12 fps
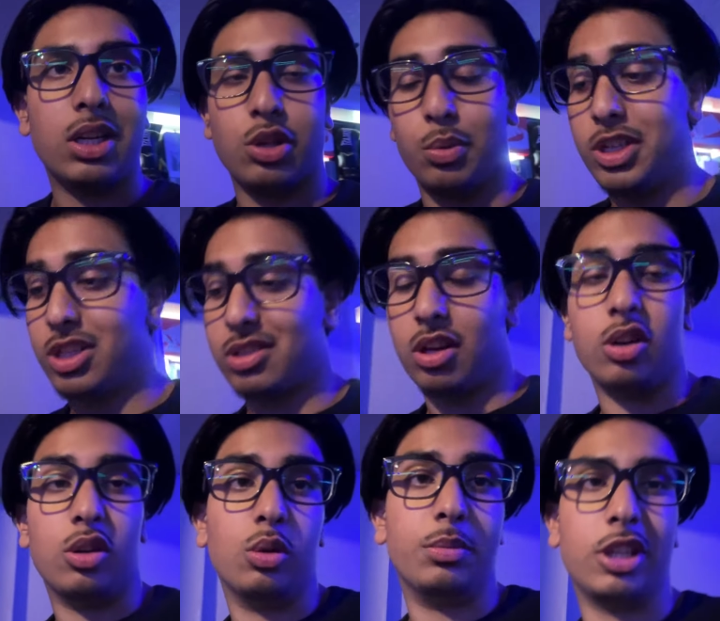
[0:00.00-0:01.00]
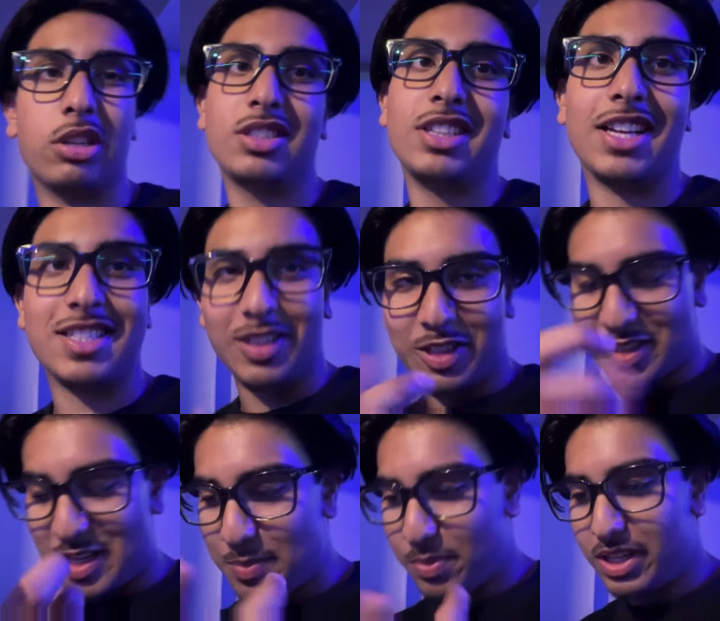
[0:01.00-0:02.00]
right, y'all, we just got home, and y'all see that's a little
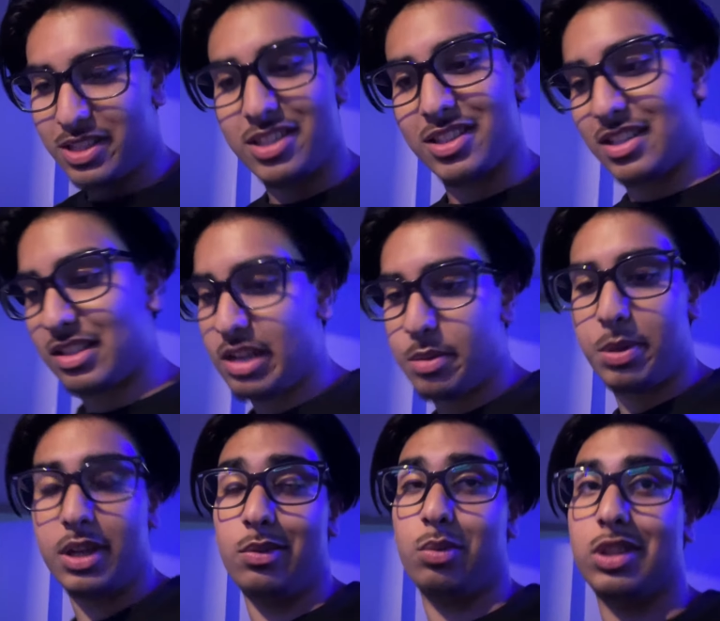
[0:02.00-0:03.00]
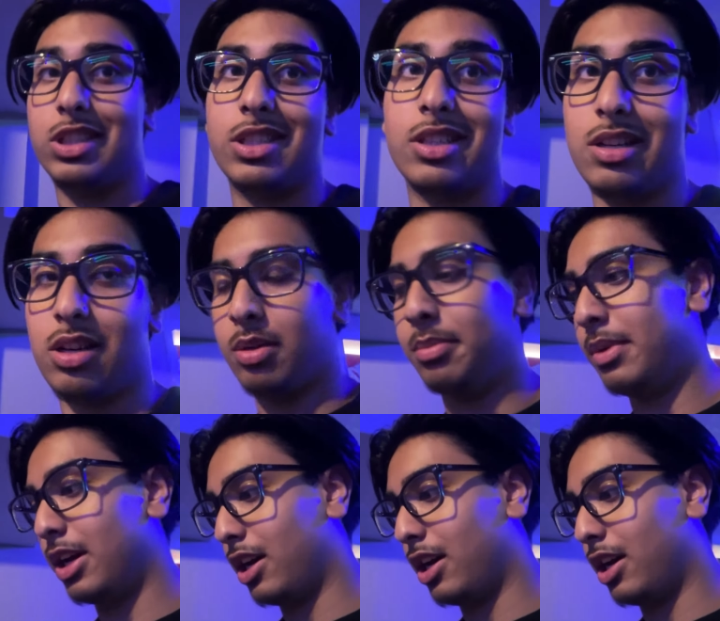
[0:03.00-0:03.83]
sneak peek. It's just a sneak peek of what's to come.